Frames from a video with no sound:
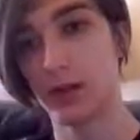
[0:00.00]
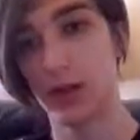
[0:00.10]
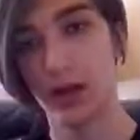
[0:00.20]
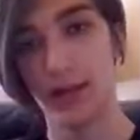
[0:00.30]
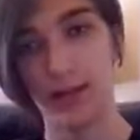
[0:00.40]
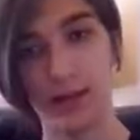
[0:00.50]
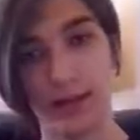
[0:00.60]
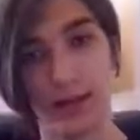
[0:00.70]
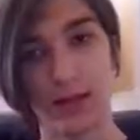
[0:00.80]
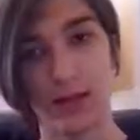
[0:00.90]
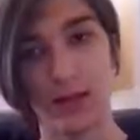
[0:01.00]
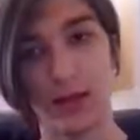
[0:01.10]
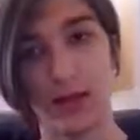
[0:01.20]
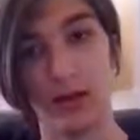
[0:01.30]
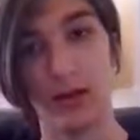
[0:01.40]

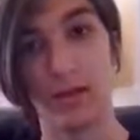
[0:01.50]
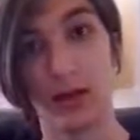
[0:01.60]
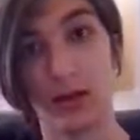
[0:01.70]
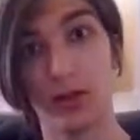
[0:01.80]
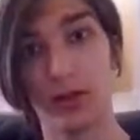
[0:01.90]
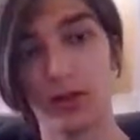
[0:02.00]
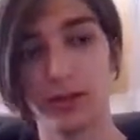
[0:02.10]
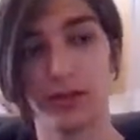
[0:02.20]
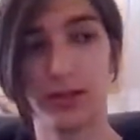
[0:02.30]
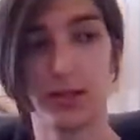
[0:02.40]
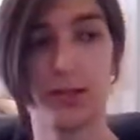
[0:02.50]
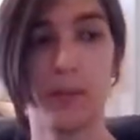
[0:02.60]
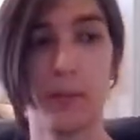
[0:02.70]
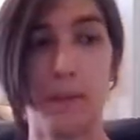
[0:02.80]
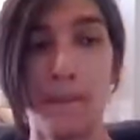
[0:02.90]
Makalola.
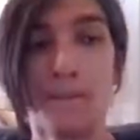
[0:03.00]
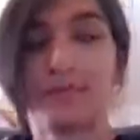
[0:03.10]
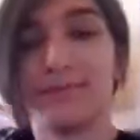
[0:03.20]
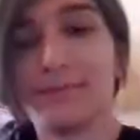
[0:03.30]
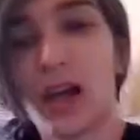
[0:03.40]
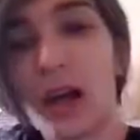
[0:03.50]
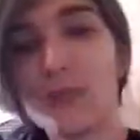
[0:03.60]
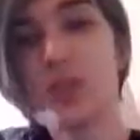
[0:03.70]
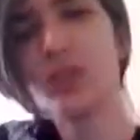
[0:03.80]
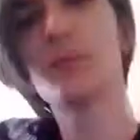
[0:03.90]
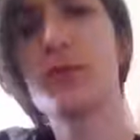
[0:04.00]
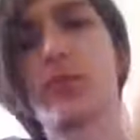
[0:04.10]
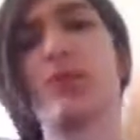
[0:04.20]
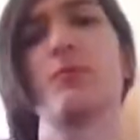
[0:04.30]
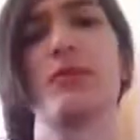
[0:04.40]
So I'm super
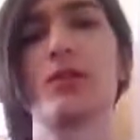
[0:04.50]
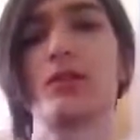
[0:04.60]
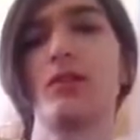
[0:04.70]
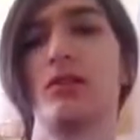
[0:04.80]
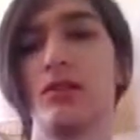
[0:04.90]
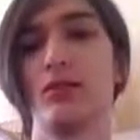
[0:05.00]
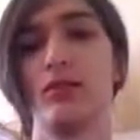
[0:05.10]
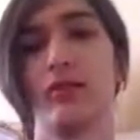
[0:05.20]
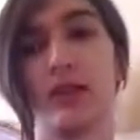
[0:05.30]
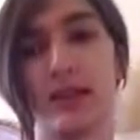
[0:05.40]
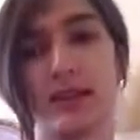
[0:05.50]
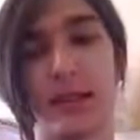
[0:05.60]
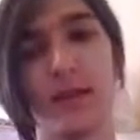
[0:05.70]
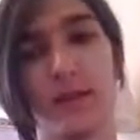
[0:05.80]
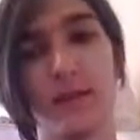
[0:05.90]

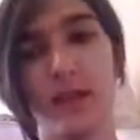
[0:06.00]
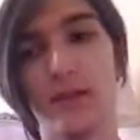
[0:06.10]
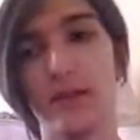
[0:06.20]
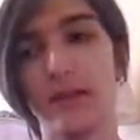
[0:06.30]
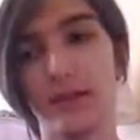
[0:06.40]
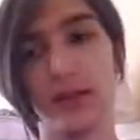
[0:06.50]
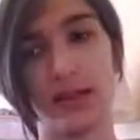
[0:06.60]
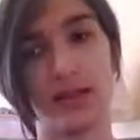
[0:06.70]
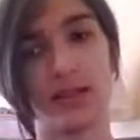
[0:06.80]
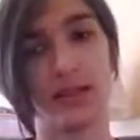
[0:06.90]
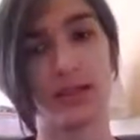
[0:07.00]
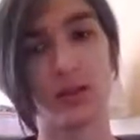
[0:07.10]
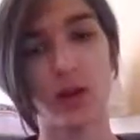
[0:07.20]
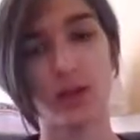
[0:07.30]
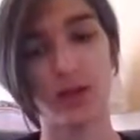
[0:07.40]
excited for the ABC League, and
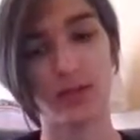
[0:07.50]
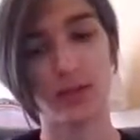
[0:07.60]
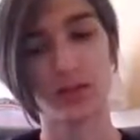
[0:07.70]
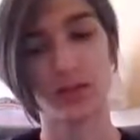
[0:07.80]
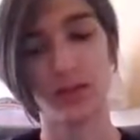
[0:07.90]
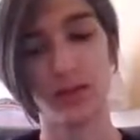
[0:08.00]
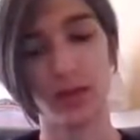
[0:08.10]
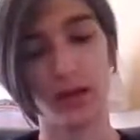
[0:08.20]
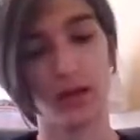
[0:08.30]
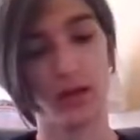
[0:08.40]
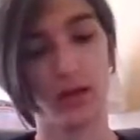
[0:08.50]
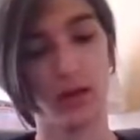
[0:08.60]
Decidueye I thought was actually one of my